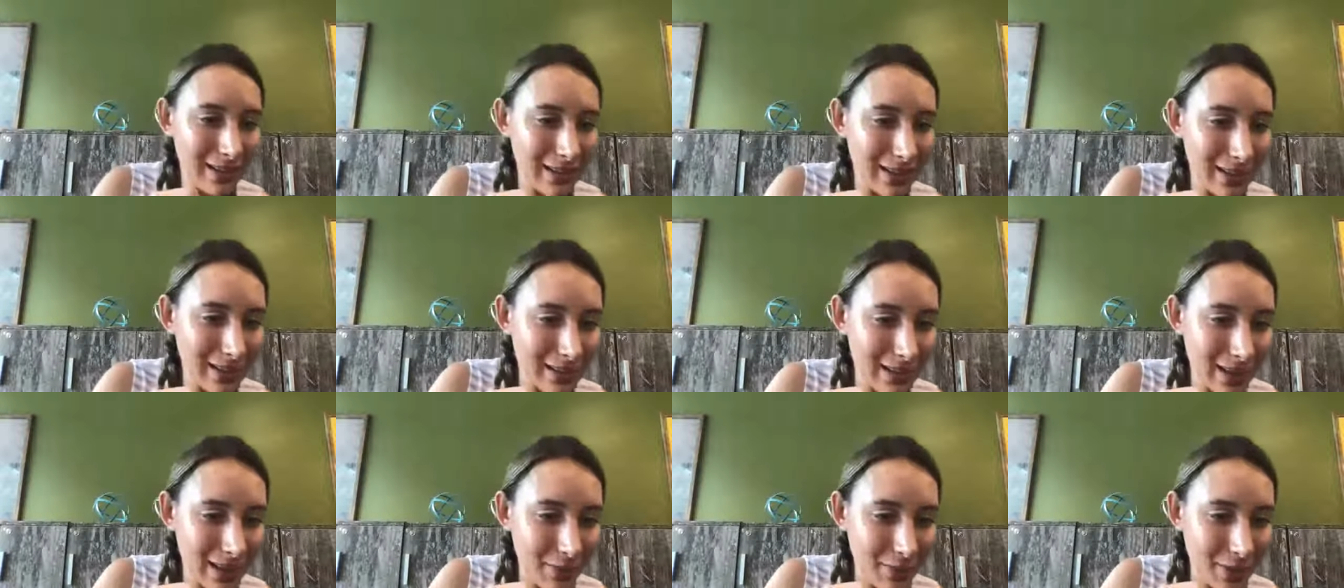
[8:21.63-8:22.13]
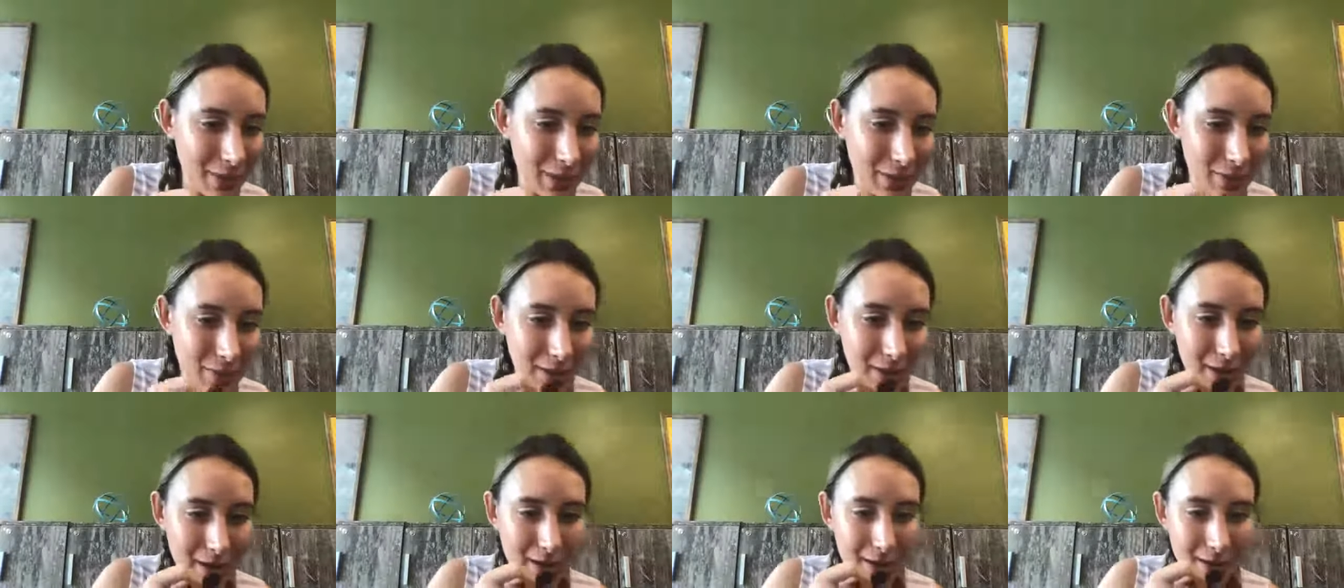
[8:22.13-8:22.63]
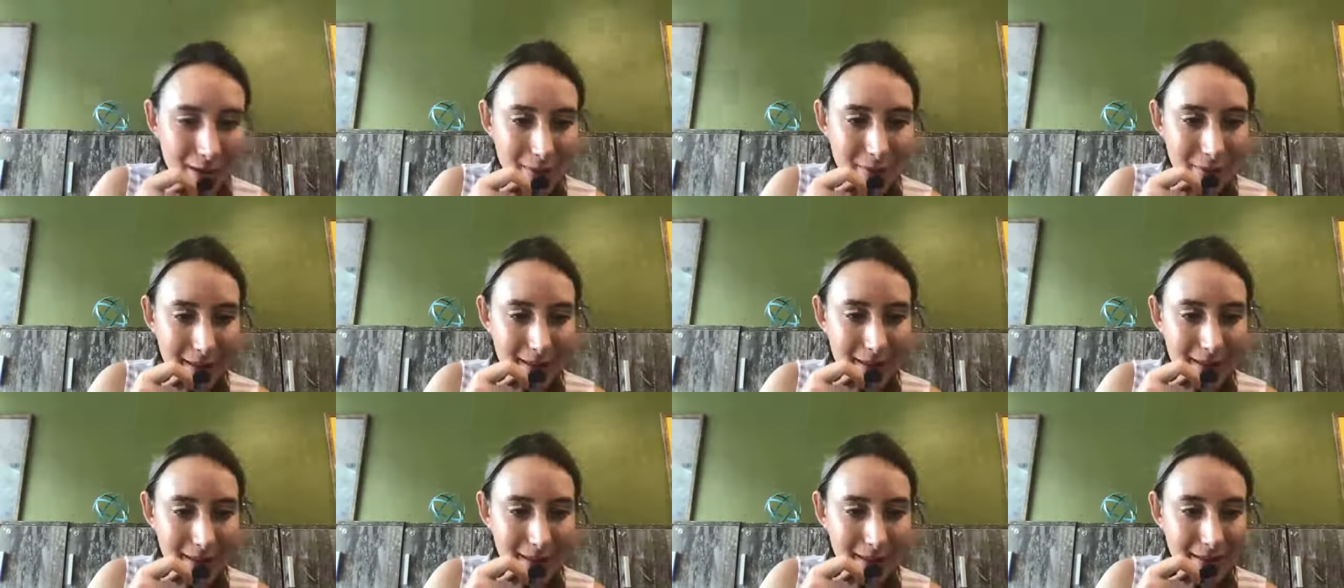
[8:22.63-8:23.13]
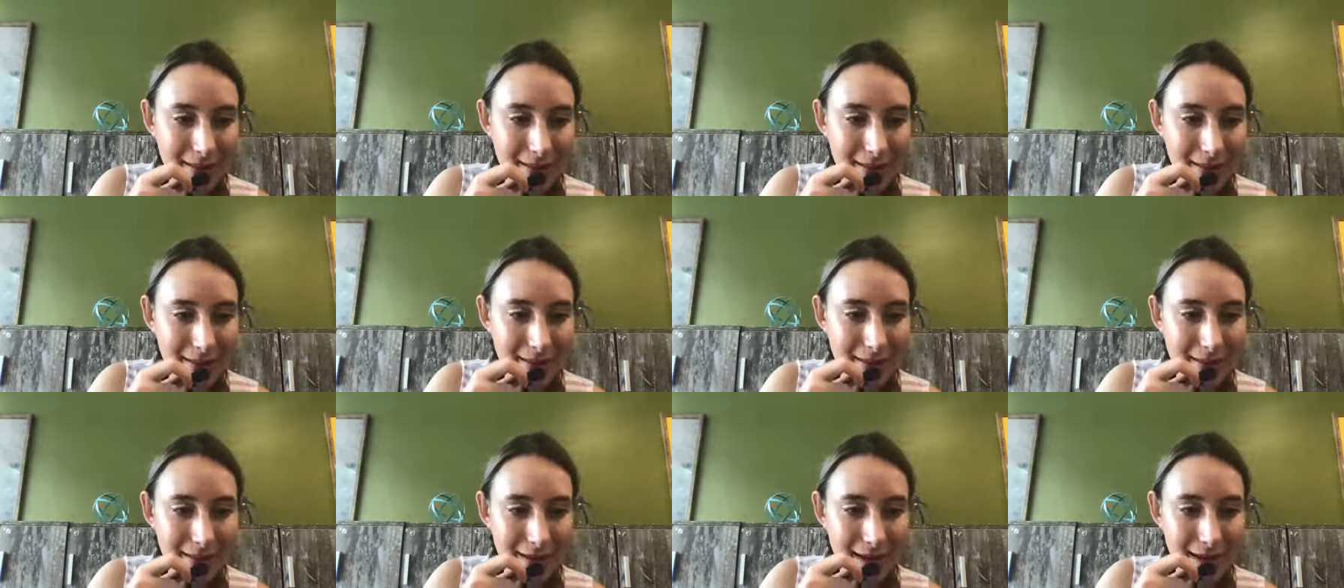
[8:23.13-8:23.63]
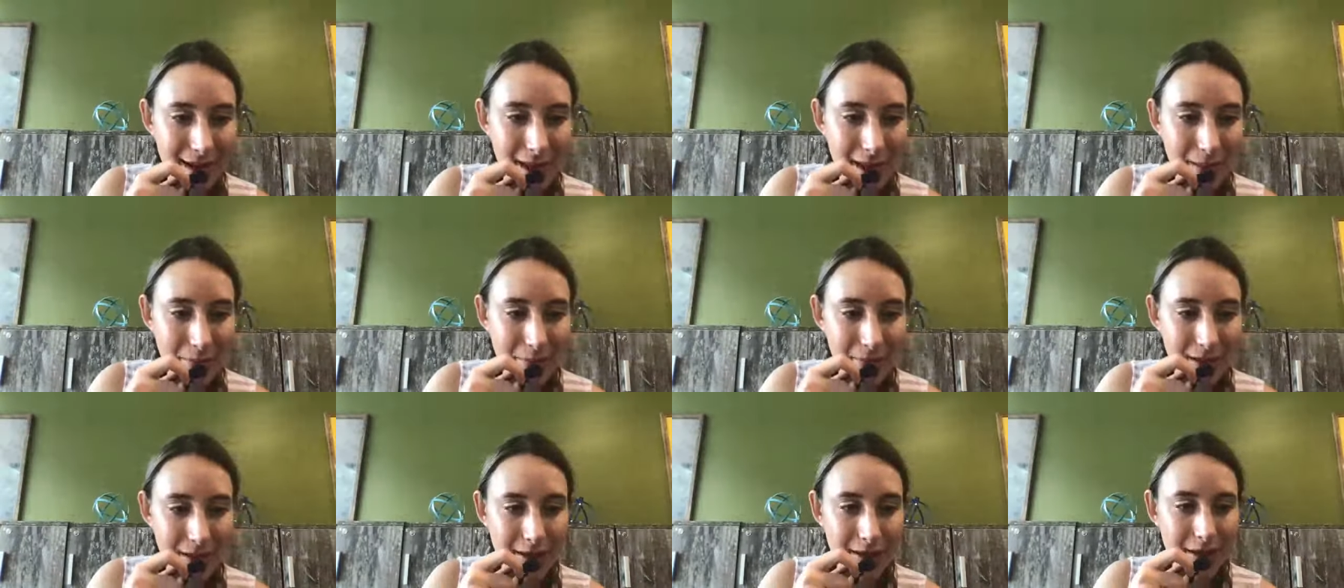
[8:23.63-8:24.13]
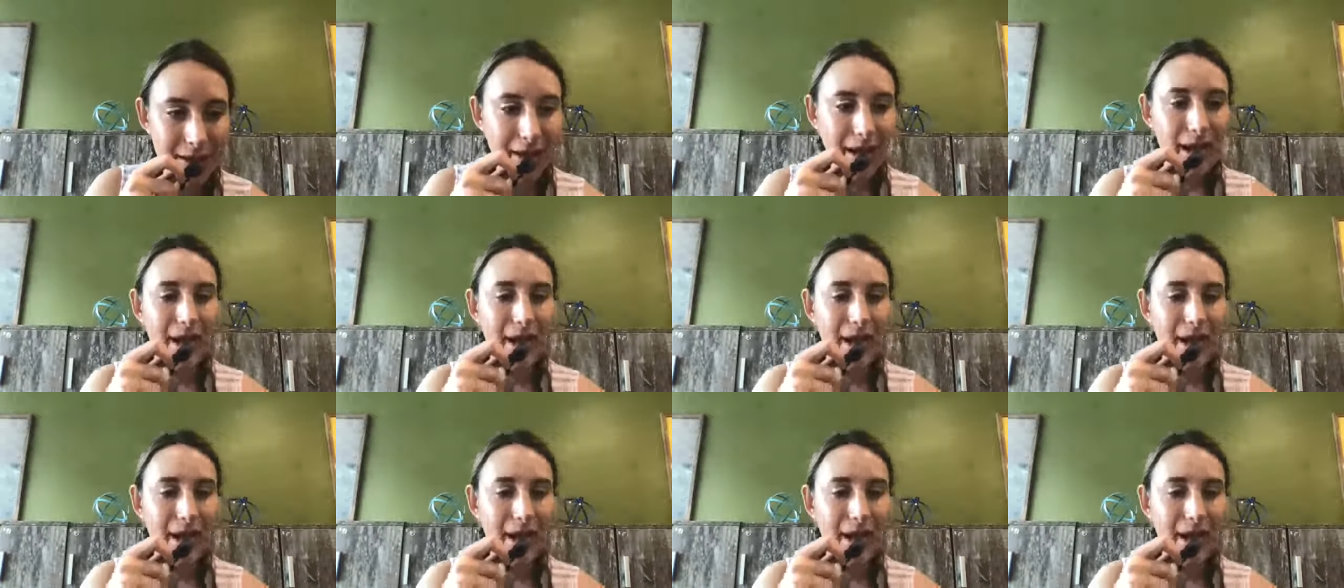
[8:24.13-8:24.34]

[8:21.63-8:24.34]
it's like when you aren't expecting things they happen